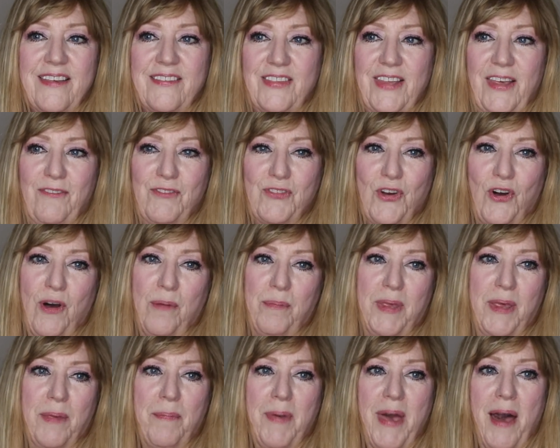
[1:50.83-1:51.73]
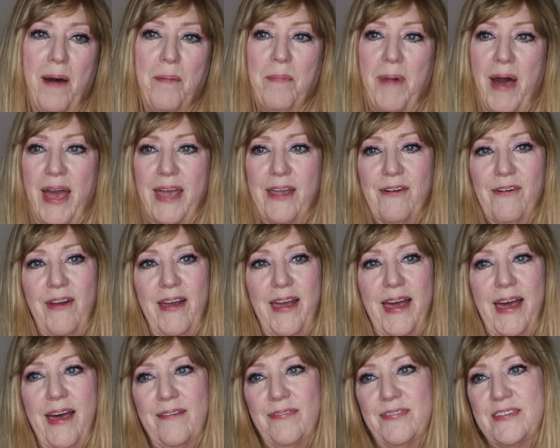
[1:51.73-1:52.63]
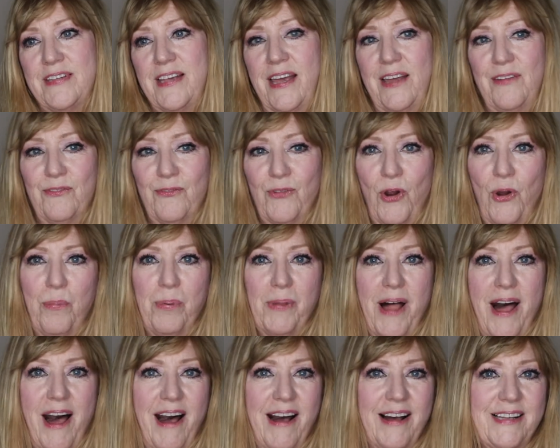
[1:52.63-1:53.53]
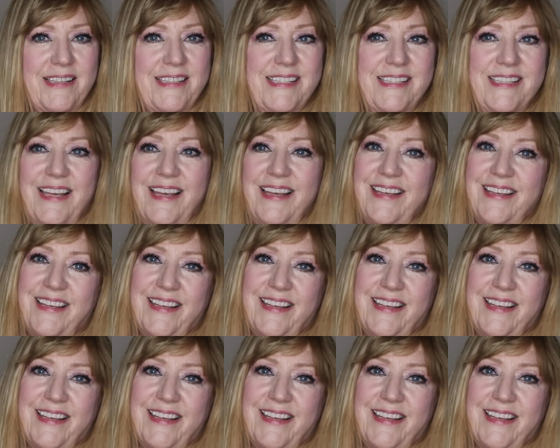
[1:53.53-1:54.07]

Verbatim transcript: they've taught me about Minecraft and Roblox.